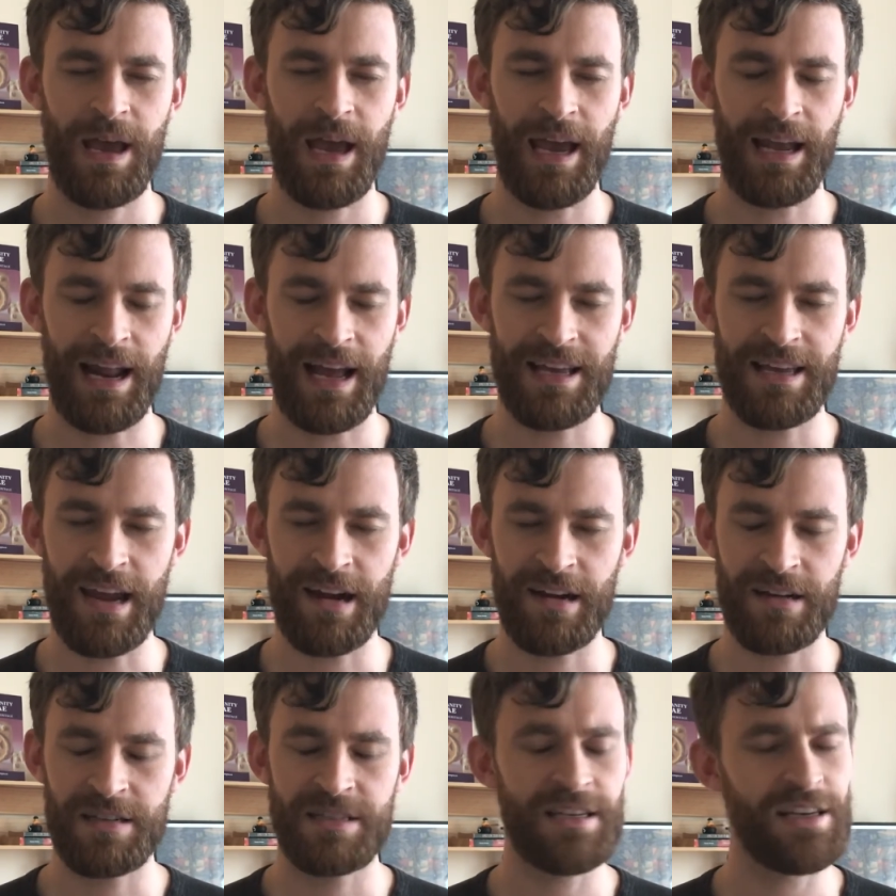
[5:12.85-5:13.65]
and I
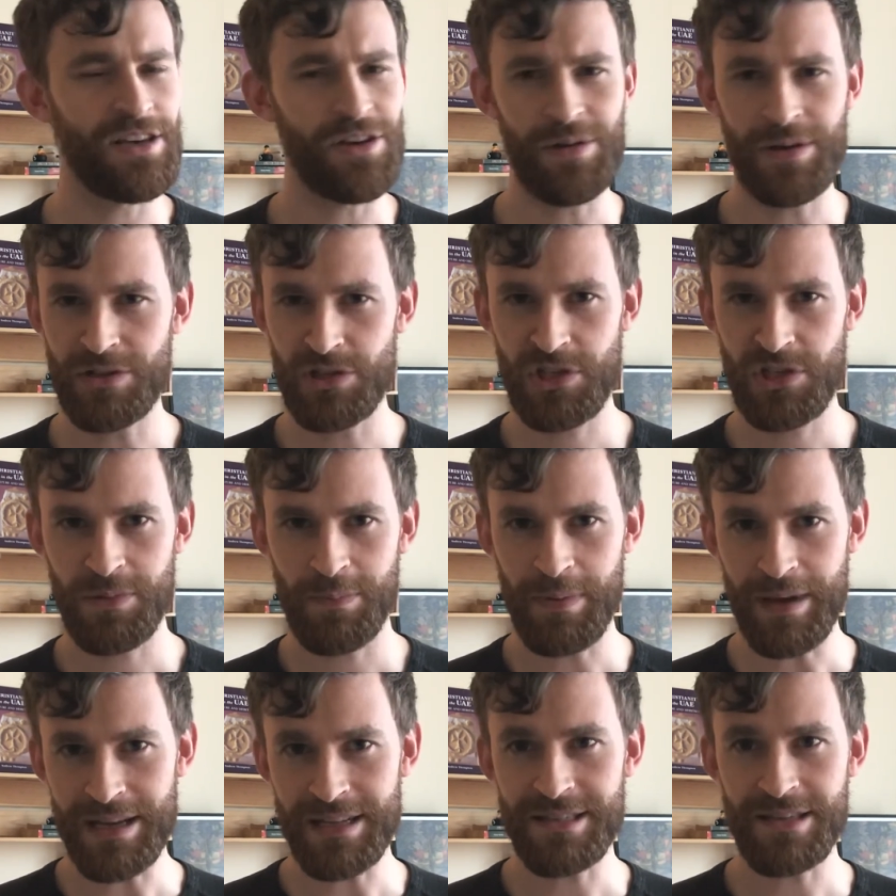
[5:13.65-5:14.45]
guarantee you he'll
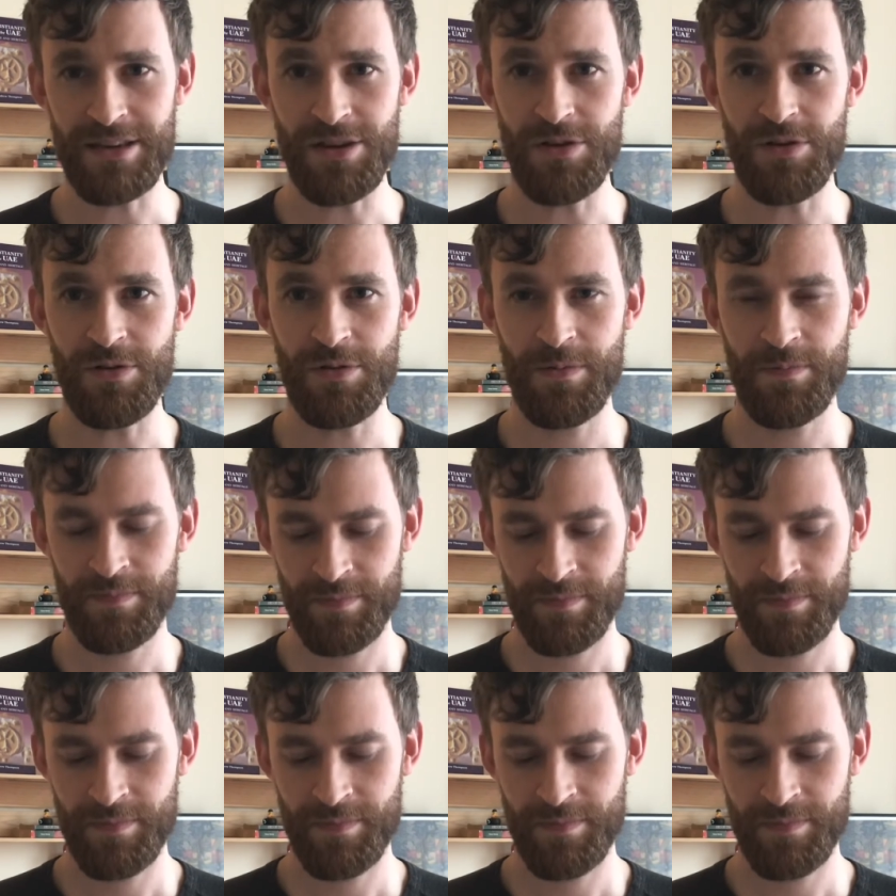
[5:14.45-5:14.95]
speak to you.